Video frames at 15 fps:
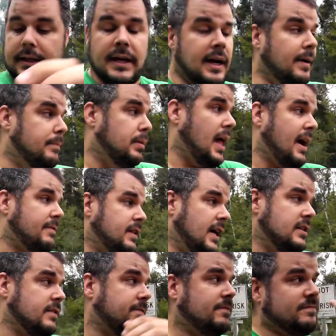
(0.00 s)
uh, black
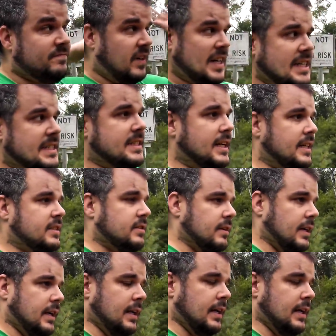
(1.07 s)
flies are fucking nuts right